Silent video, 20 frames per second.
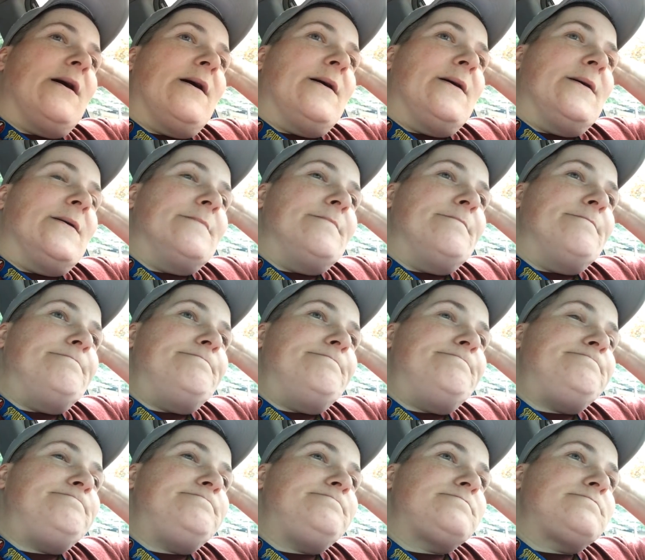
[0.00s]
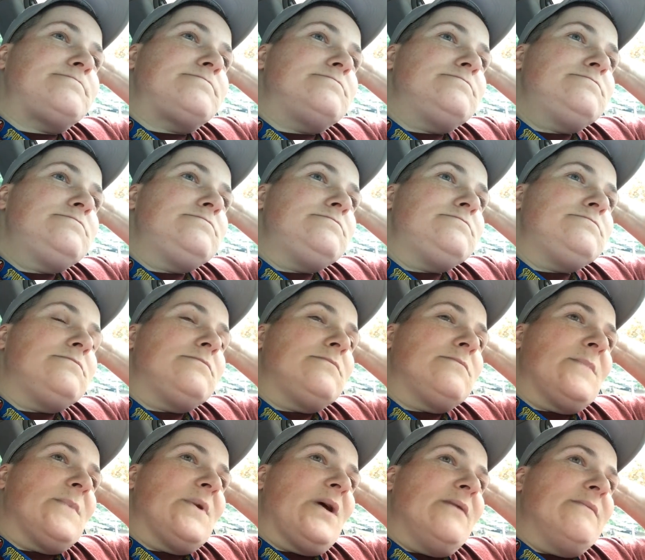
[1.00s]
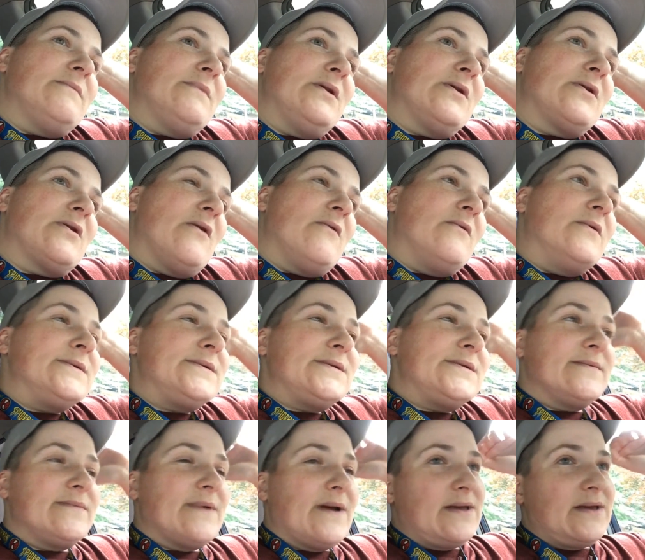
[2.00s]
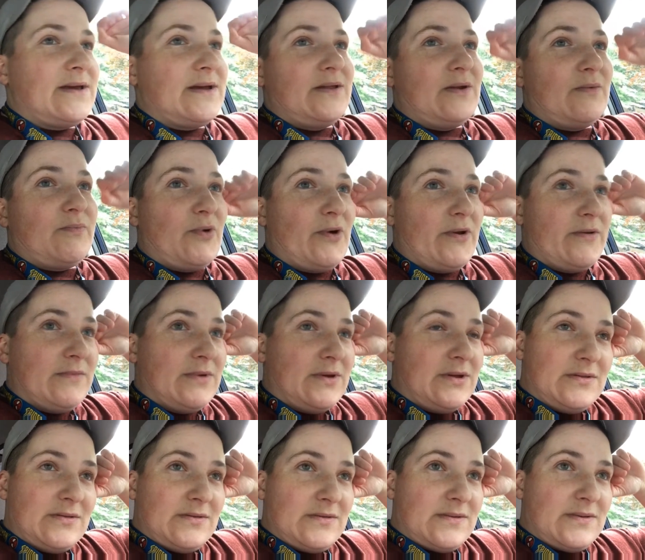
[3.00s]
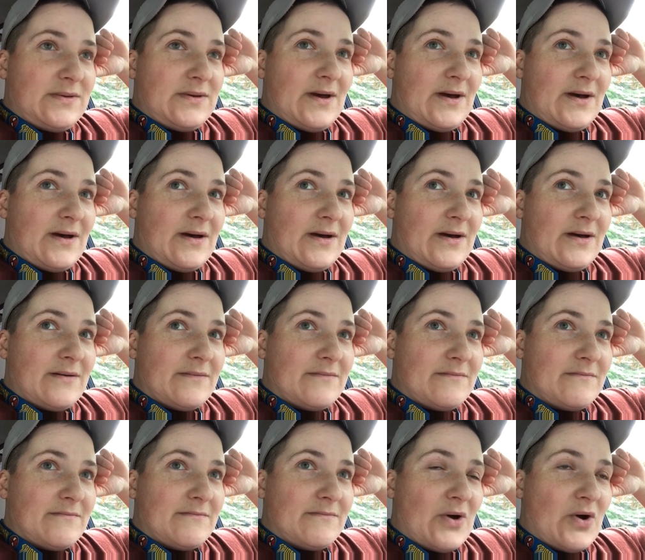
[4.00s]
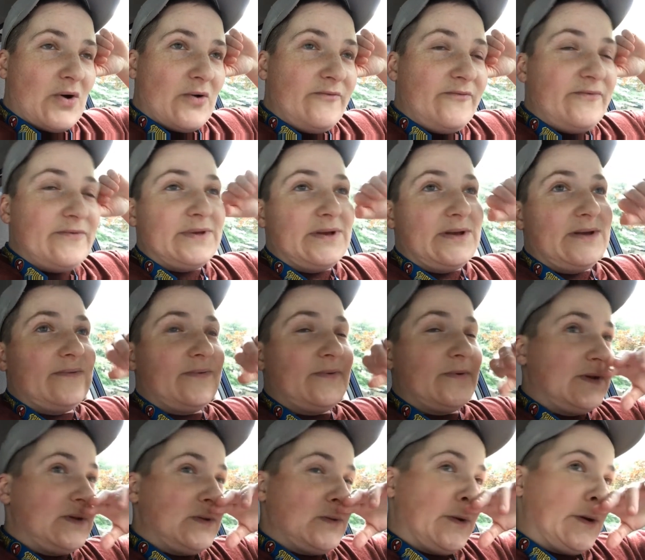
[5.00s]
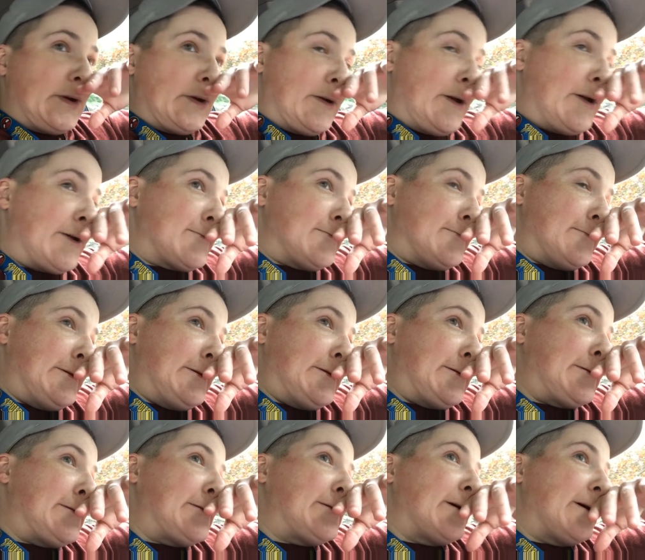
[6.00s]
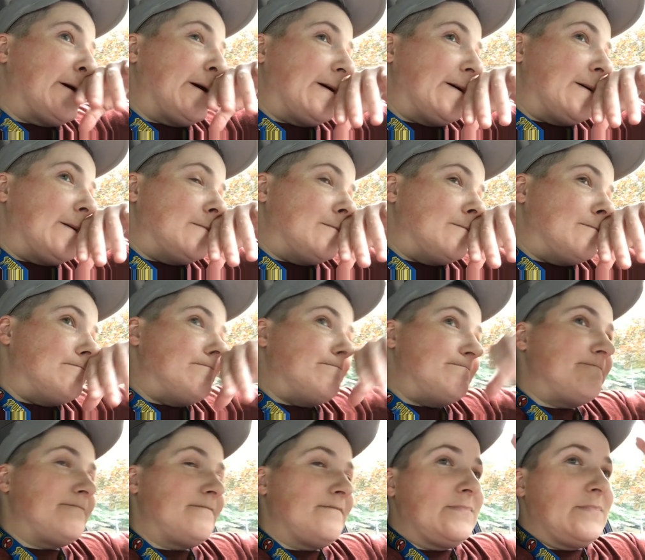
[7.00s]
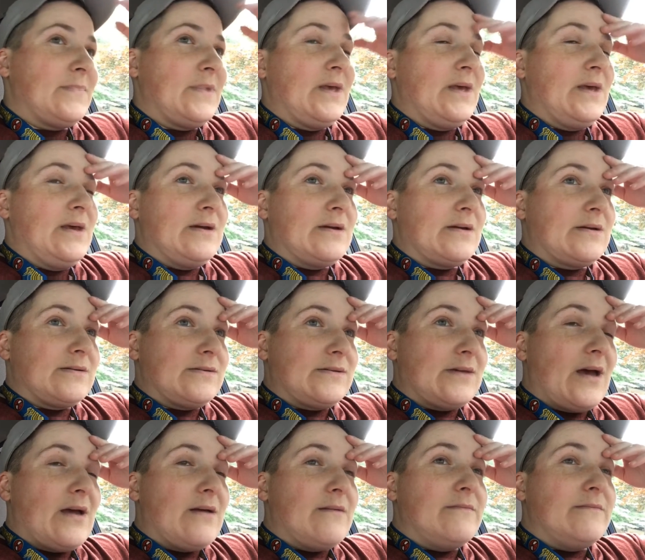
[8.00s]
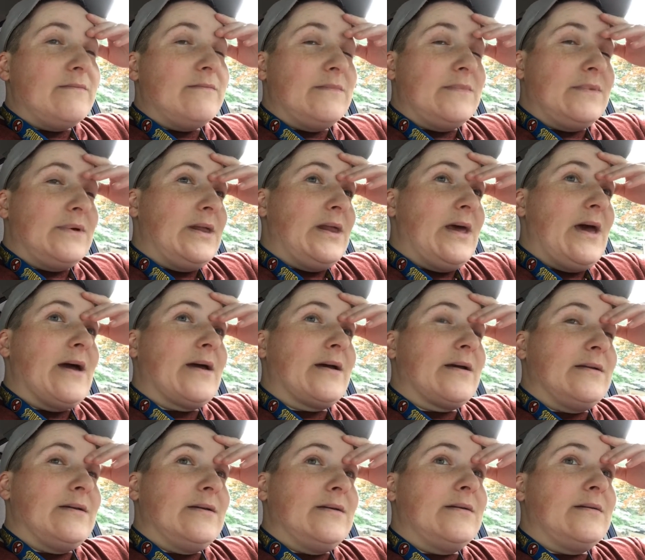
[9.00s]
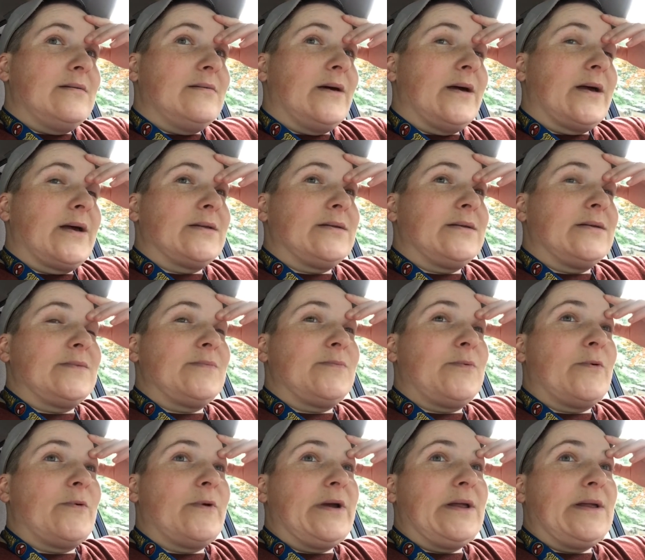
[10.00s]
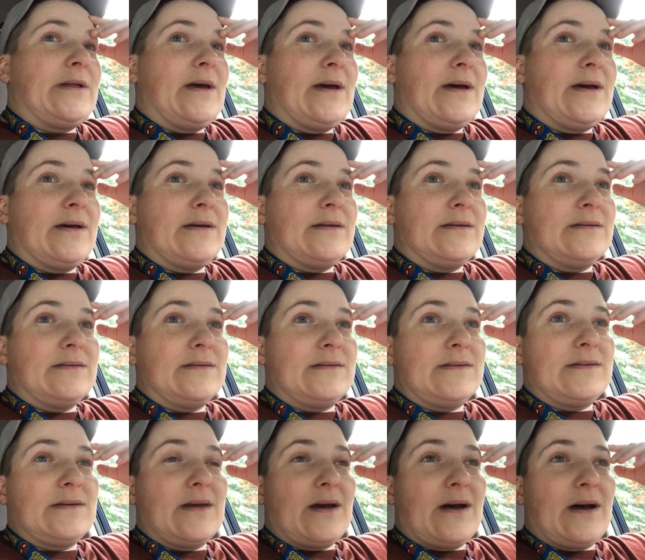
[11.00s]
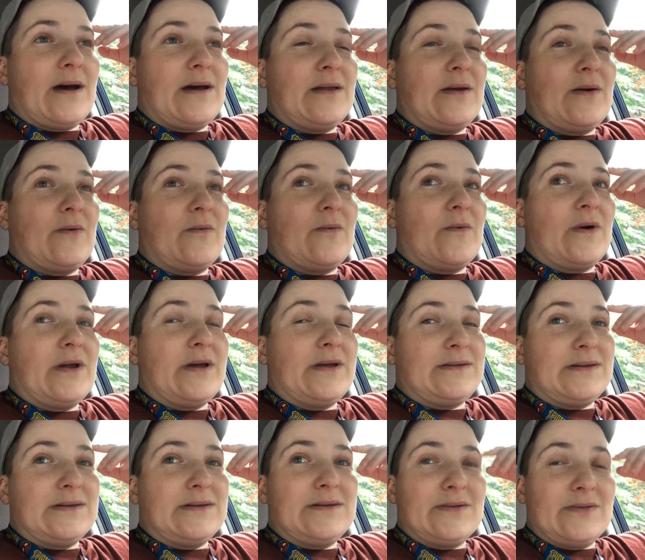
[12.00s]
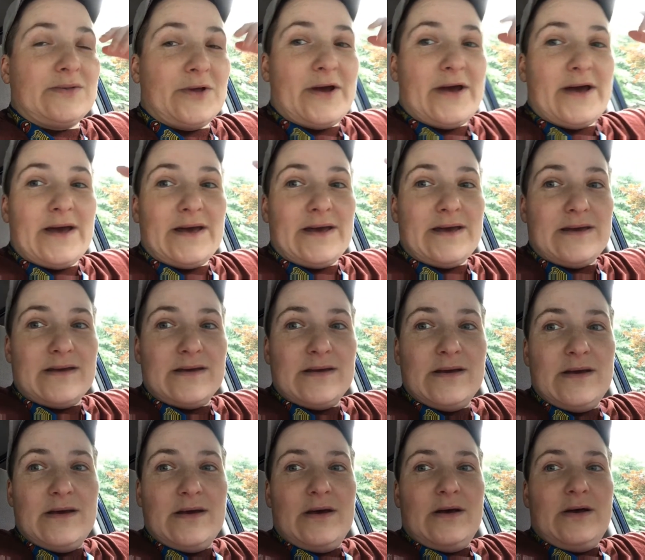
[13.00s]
um, I'm going to go and see if I can get an appointment, um, hopefully for this week or next week, because um, I'm in agony, like, at this point, and I don't want it to delay